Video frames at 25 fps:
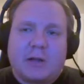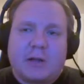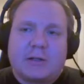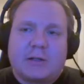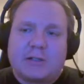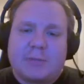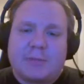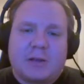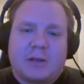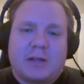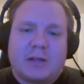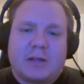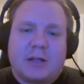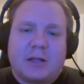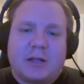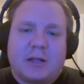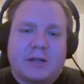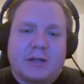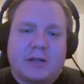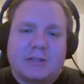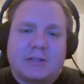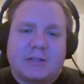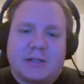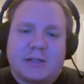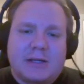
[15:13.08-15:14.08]
trying to cement that
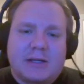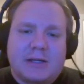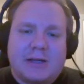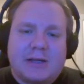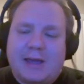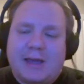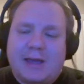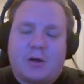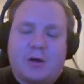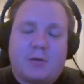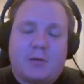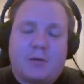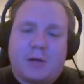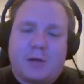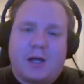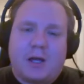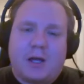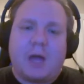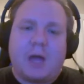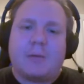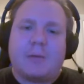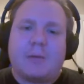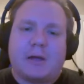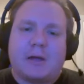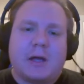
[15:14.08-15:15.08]
legacy, he can't go to
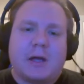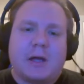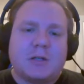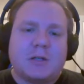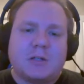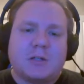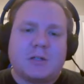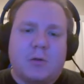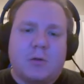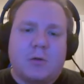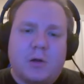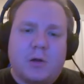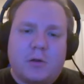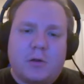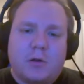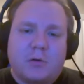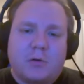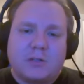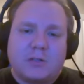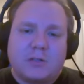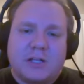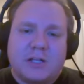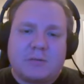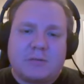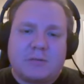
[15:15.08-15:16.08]
Miami. He has to go one of
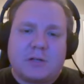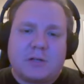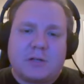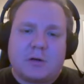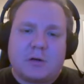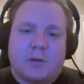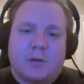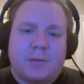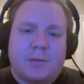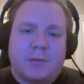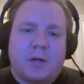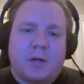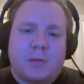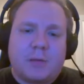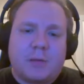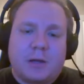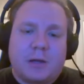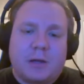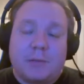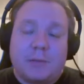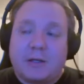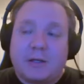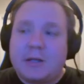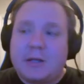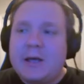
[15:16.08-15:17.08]
those teams that are up and
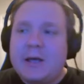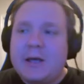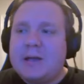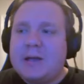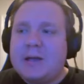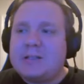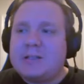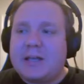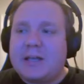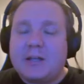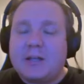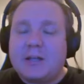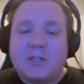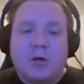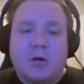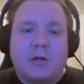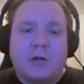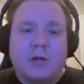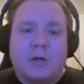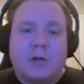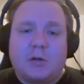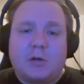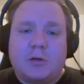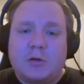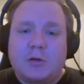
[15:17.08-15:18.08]
coming. I mean, San
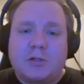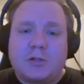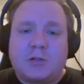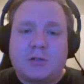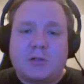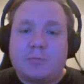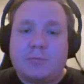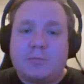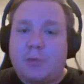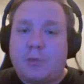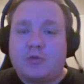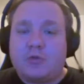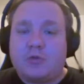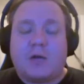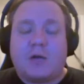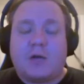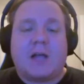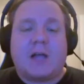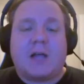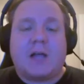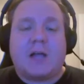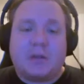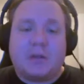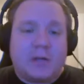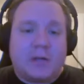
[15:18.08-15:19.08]
Antonio and Houston both
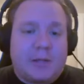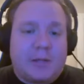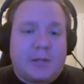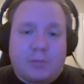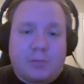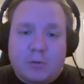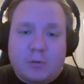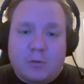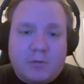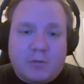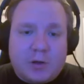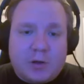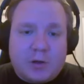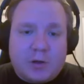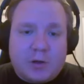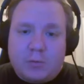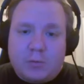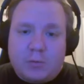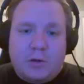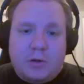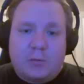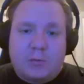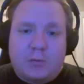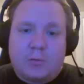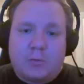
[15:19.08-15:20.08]
drastically improved
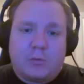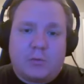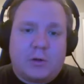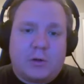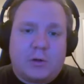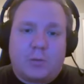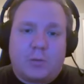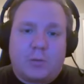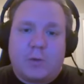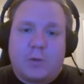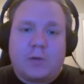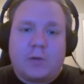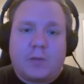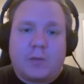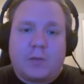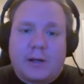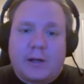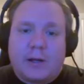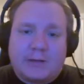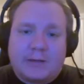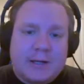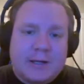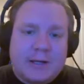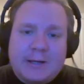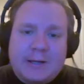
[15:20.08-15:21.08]
their win
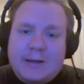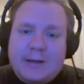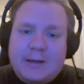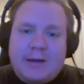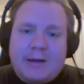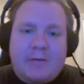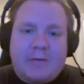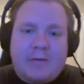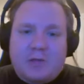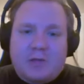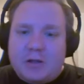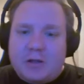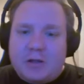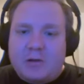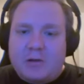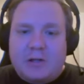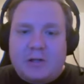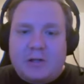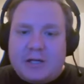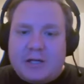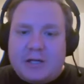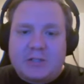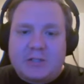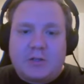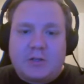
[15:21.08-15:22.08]
rates of
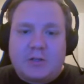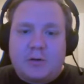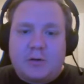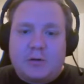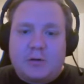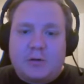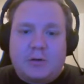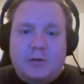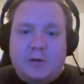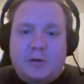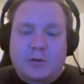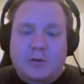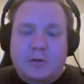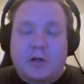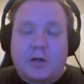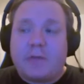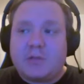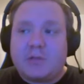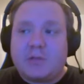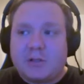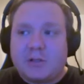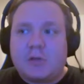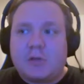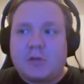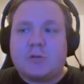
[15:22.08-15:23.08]
these last few years.
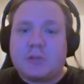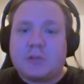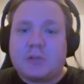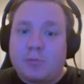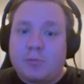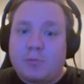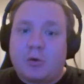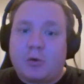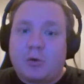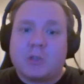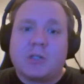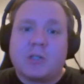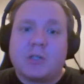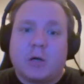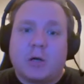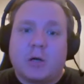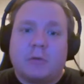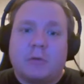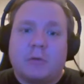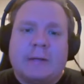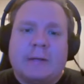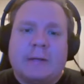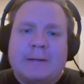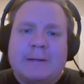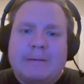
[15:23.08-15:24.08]
Obviously, Houston more
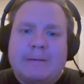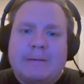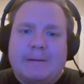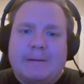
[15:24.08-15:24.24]
so.